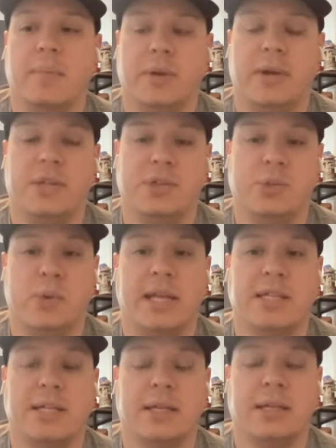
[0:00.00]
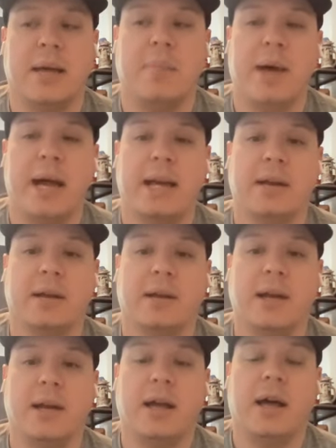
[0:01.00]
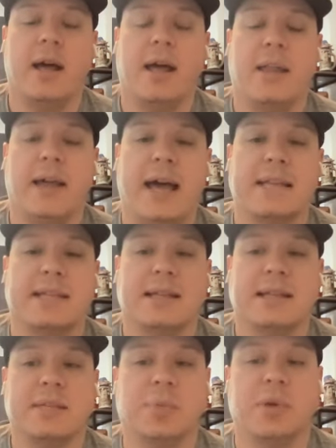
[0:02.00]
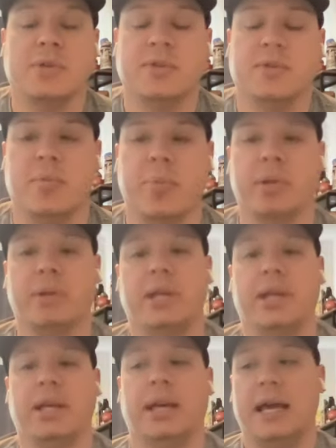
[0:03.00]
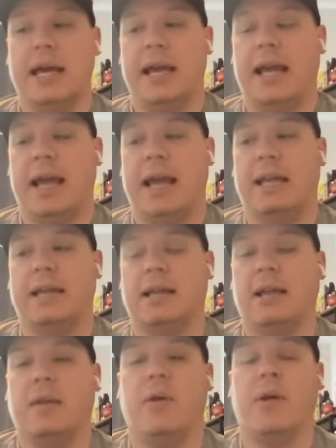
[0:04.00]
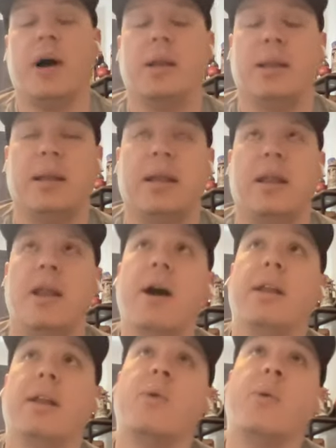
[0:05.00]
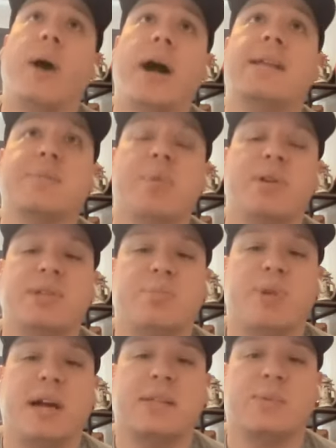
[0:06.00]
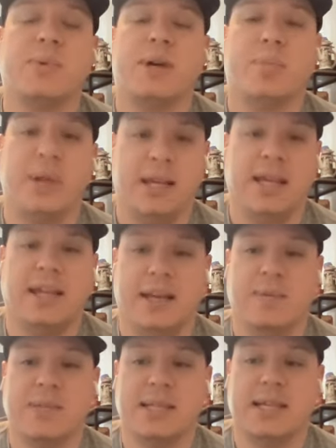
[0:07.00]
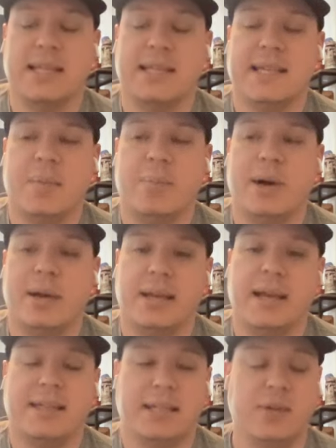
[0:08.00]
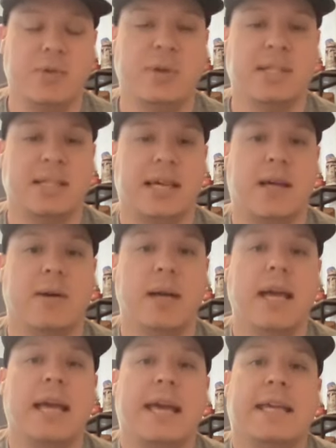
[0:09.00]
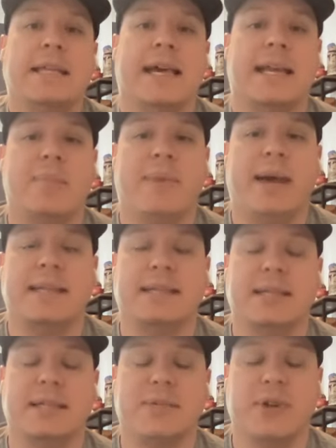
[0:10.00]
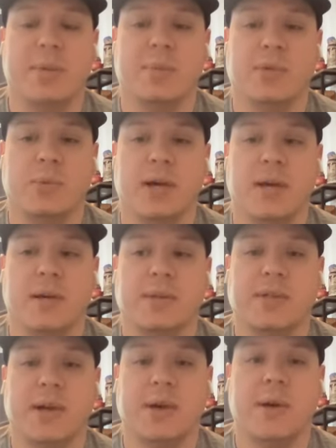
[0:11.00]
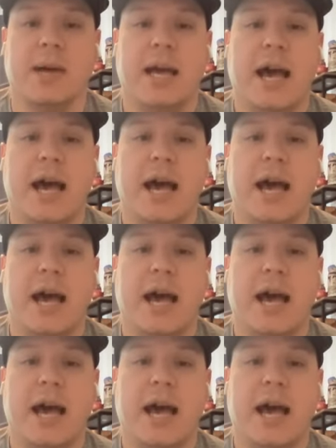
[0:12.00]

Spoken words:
He's a rangy linebacker that has that explosive ability, and not quite as much as Braswell, but again, he was in that same podcast, and you can tell he's added mass to his frame as well. So